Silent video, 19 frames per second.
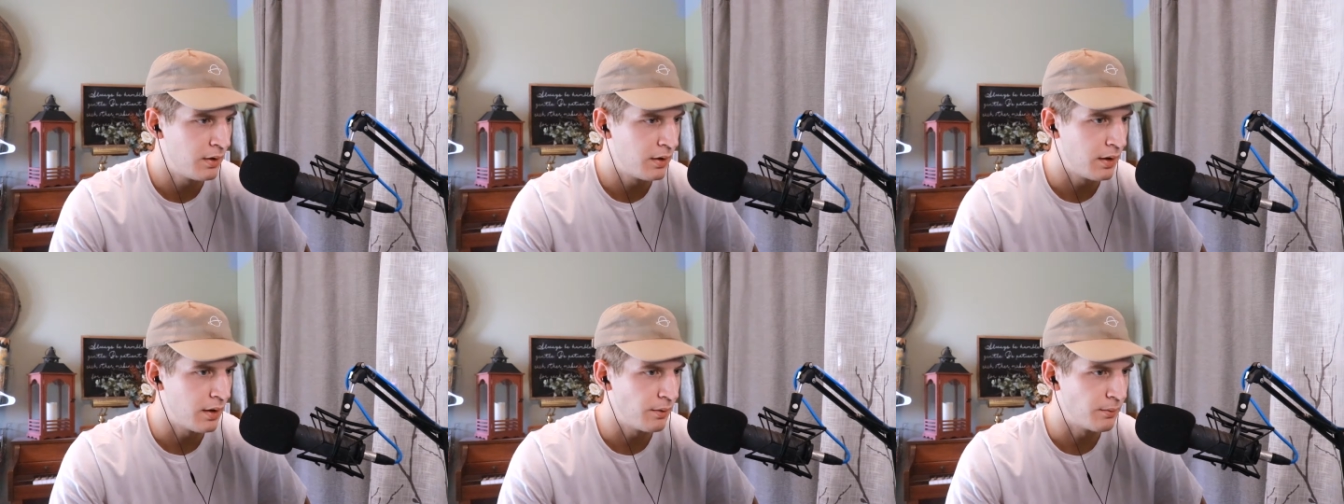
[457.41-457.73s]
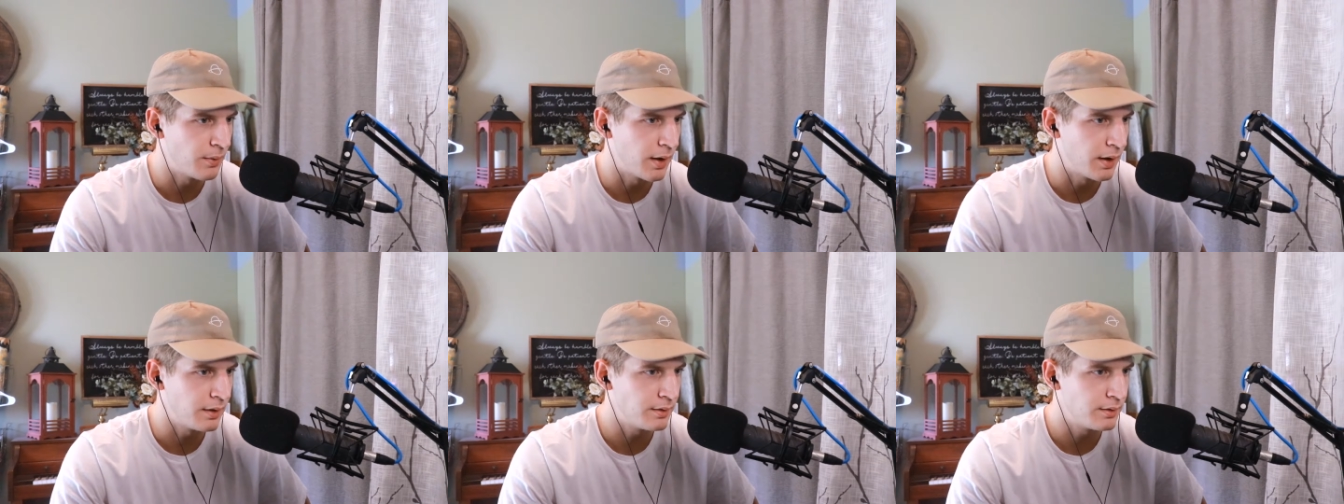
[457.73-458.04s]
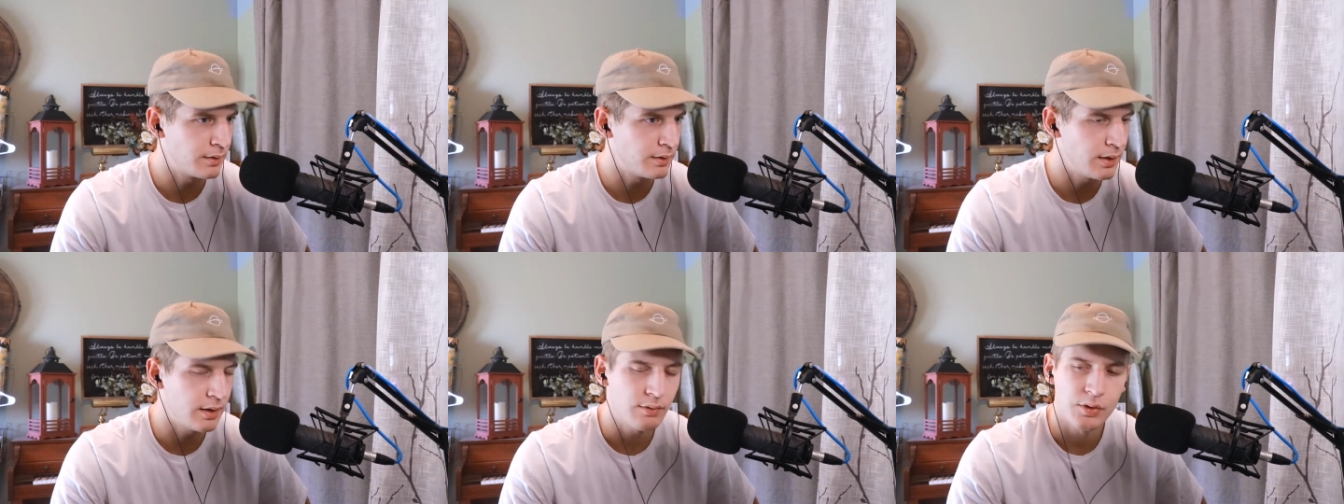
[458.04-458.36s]
All right.
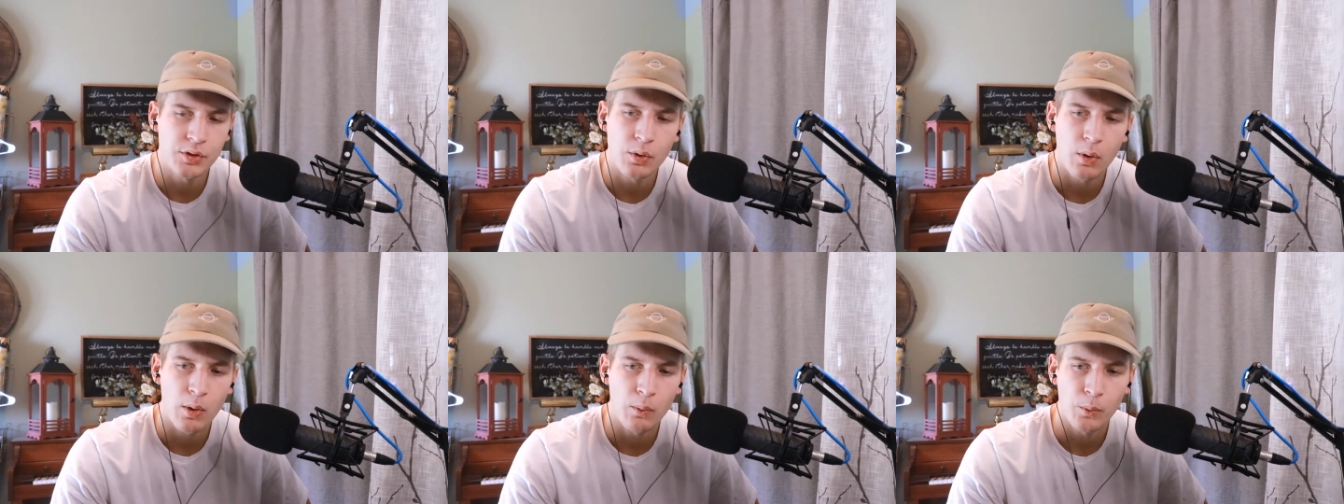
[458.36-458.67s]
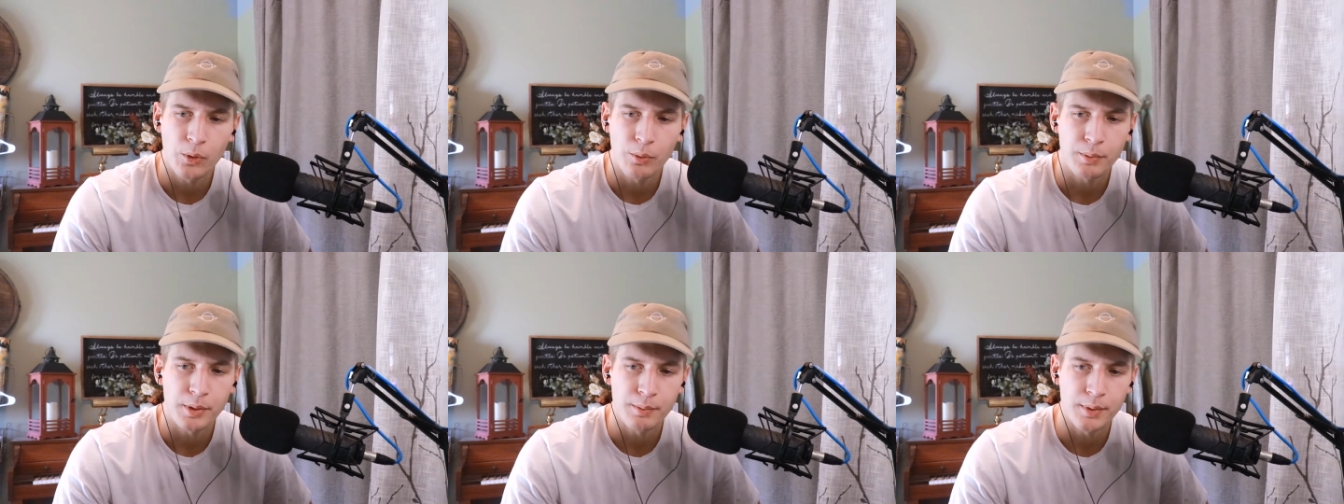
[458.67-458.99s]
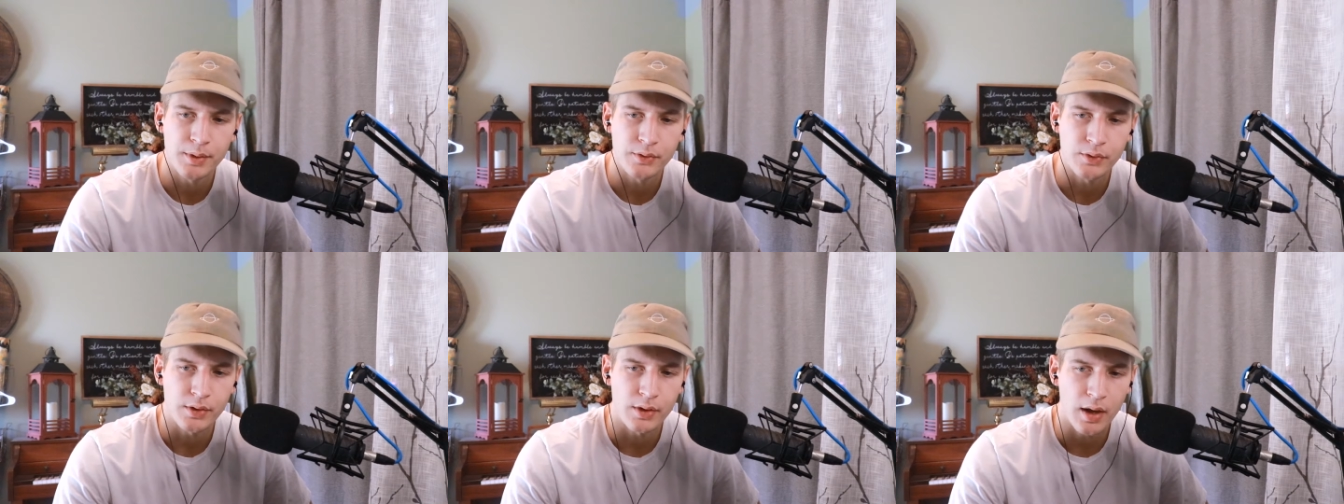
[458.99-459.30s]
Even though I will be
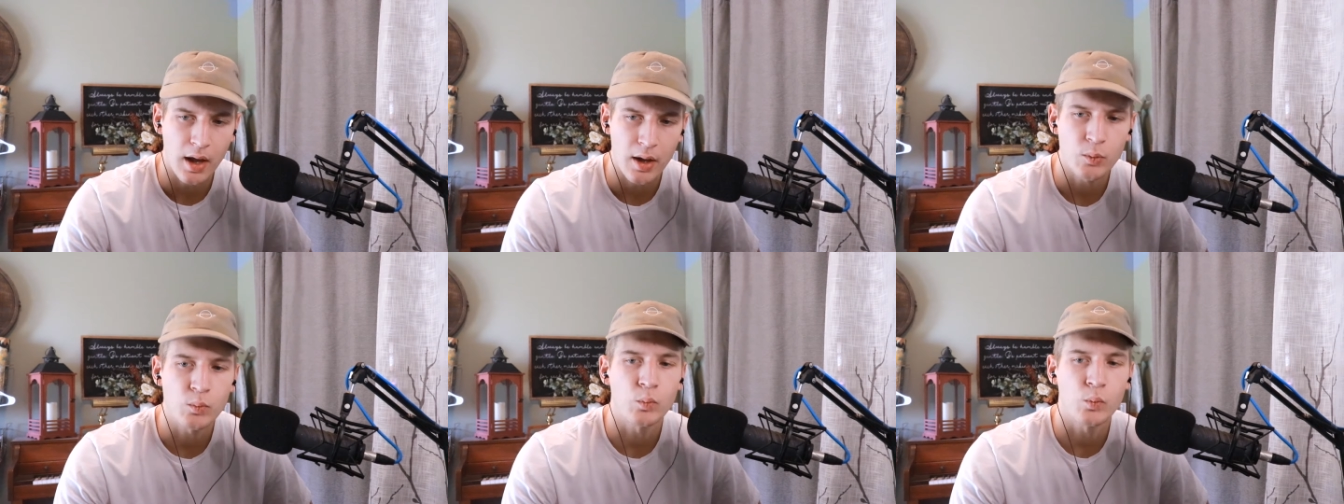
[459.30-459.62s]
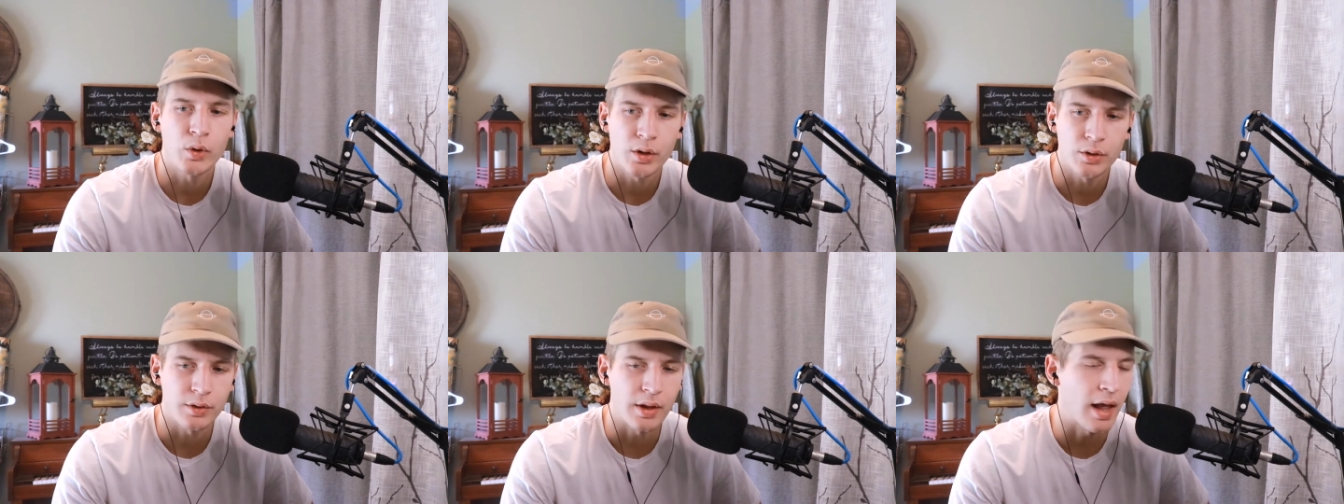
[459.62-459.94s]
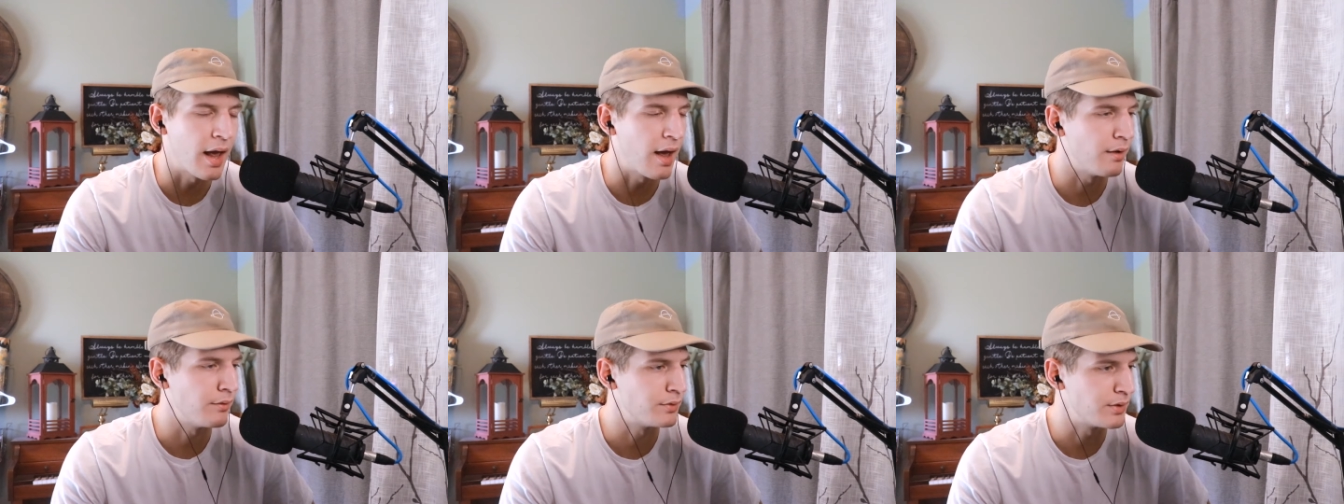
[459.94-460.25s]
busy, I will
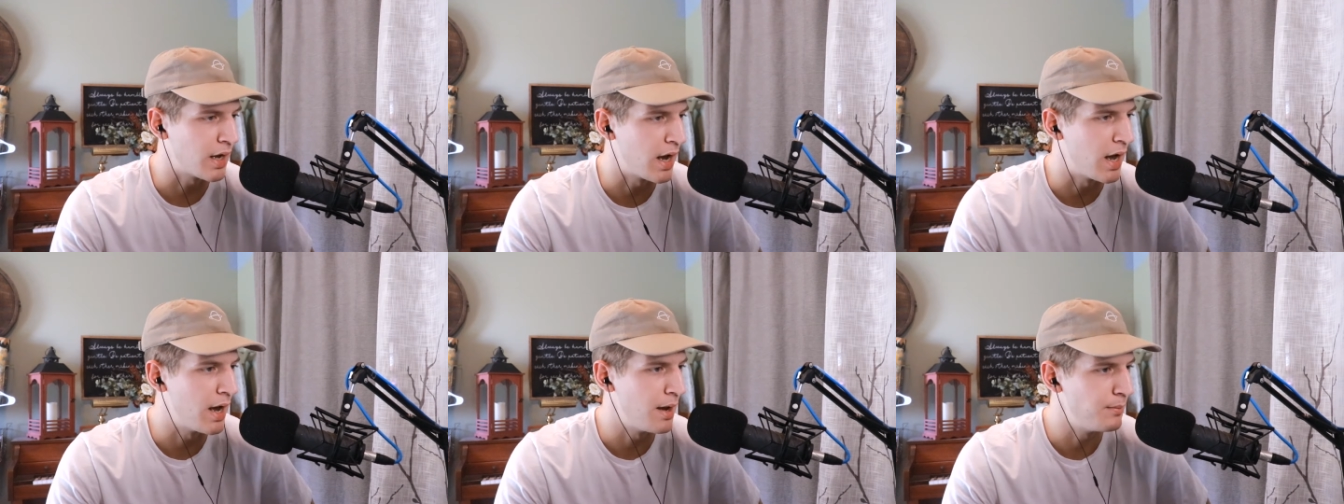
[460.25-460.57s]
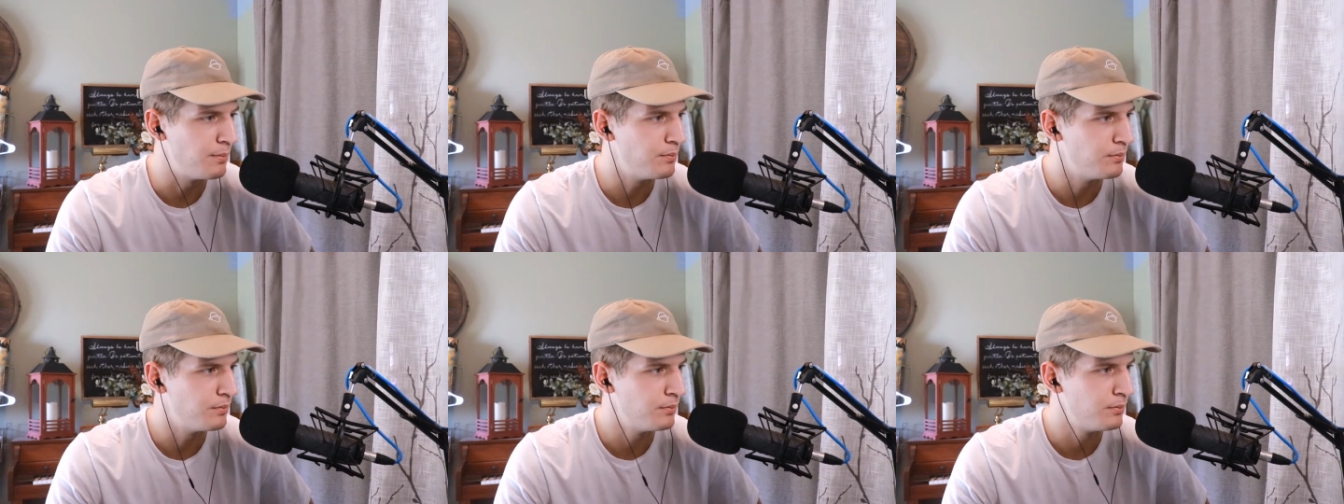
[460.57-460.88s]
have time.